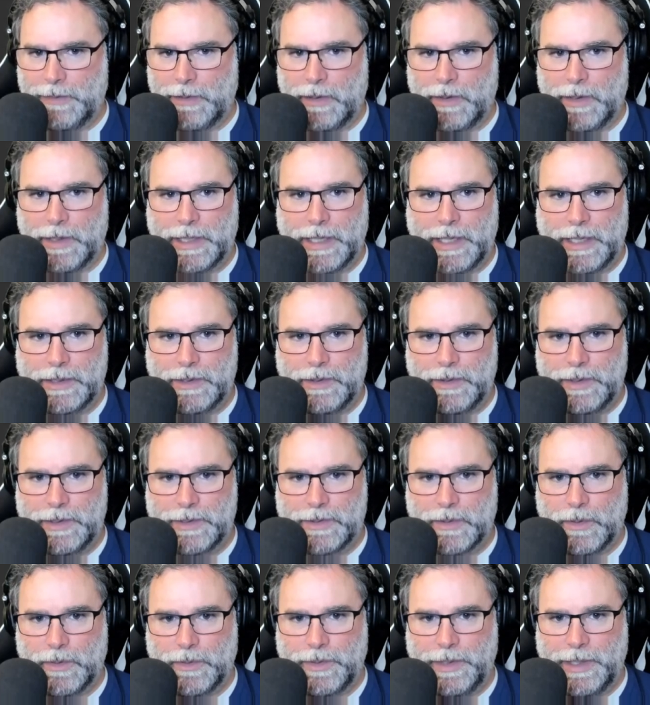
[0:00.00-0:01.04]
Oh, I gotta do this
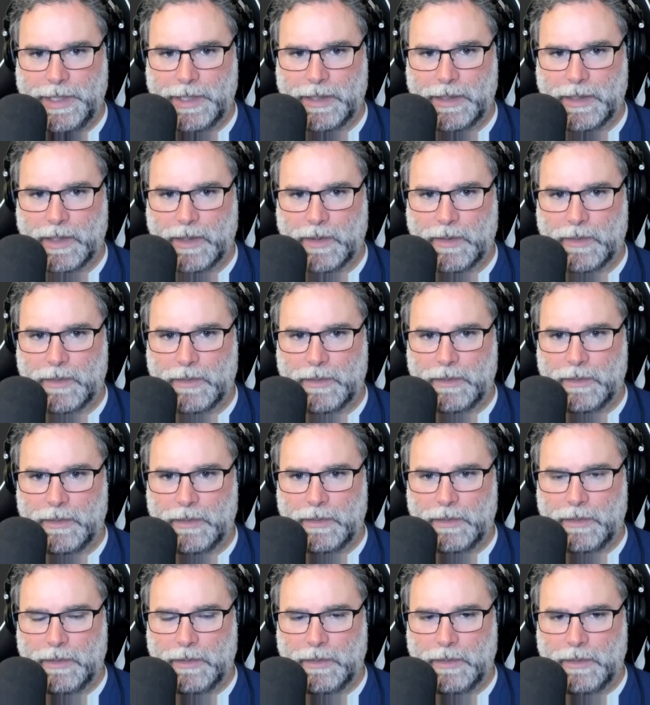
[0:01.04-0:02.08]
whole thing
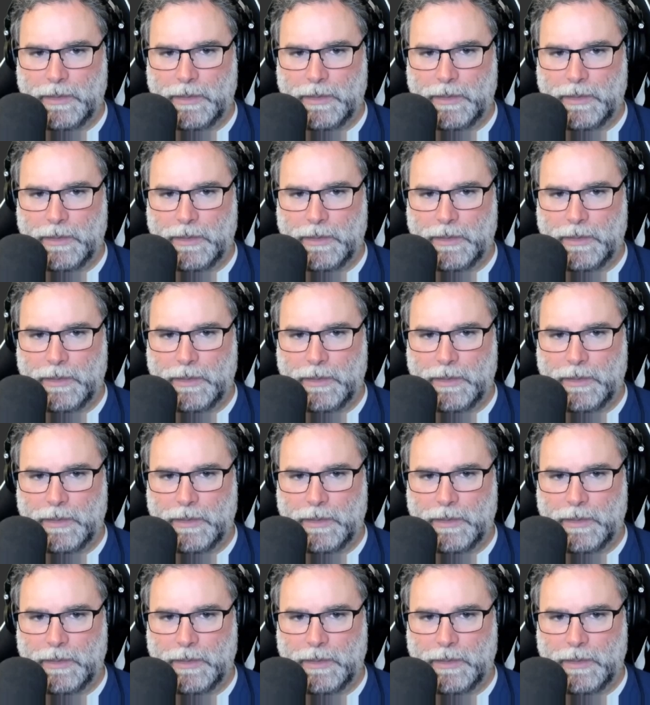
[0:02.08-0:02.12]
though.